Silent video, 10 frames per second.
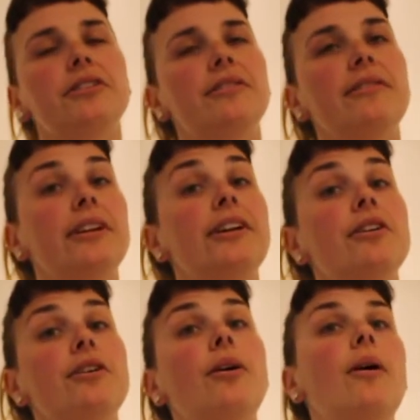little
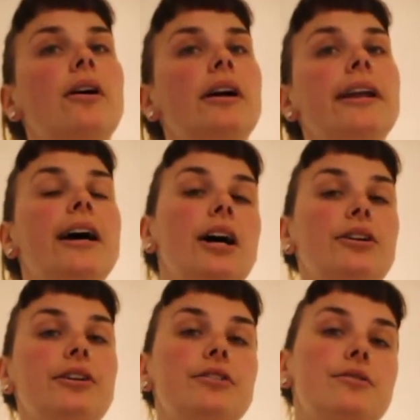video on how
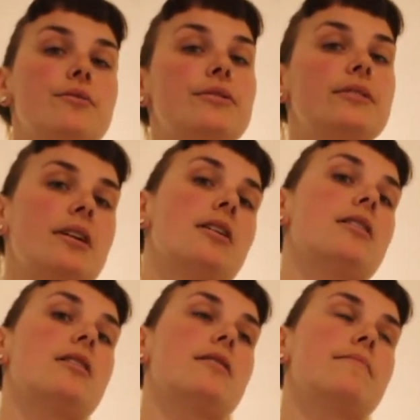to do
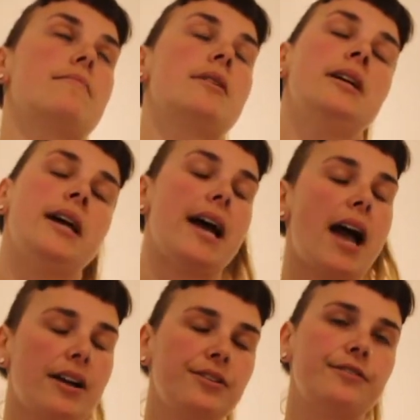some
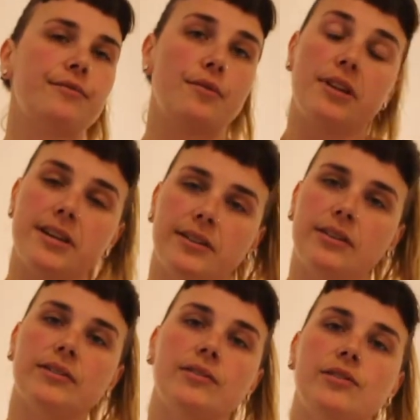active
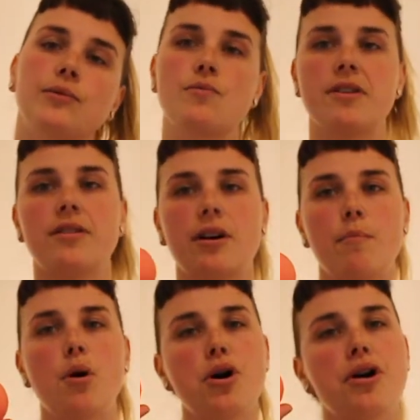release with a
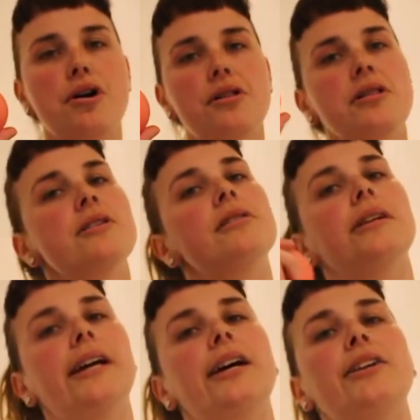ball
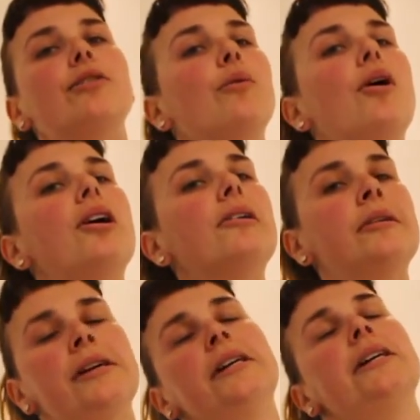and a
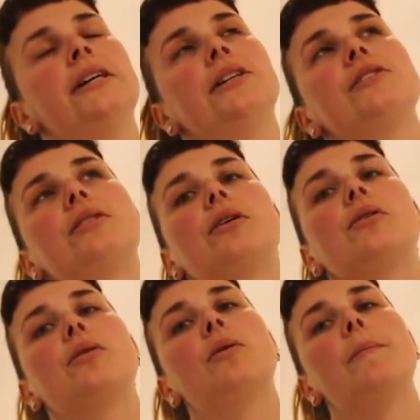wall.
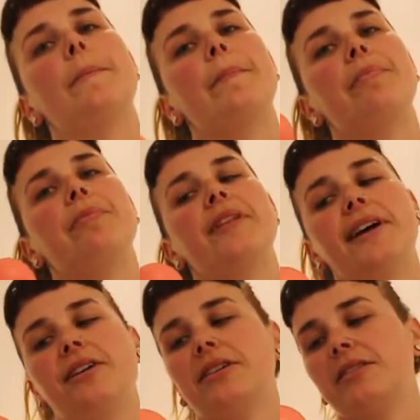So
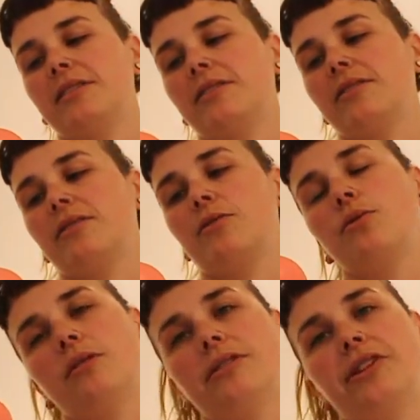I got this
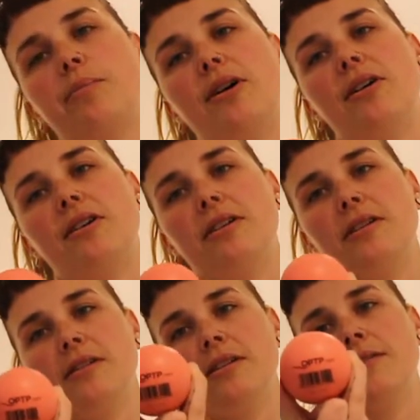cool little
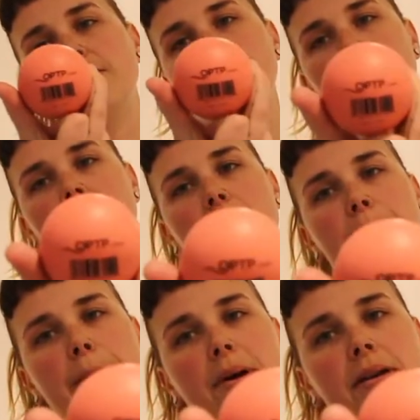ball
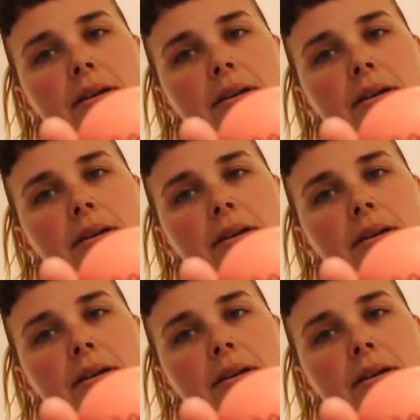from